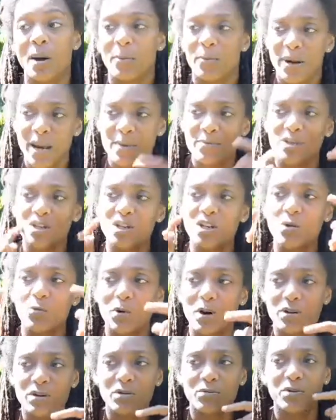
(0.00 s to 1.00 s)
But I'm still
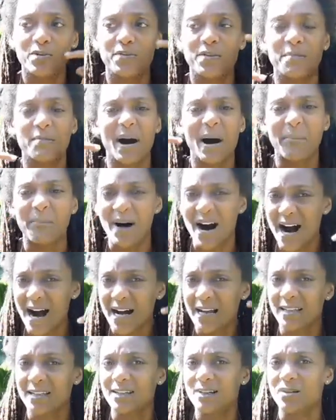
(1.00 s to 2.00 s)
working within my
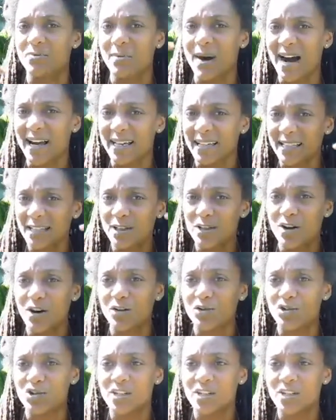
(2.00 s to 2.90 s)
mind here, my ego,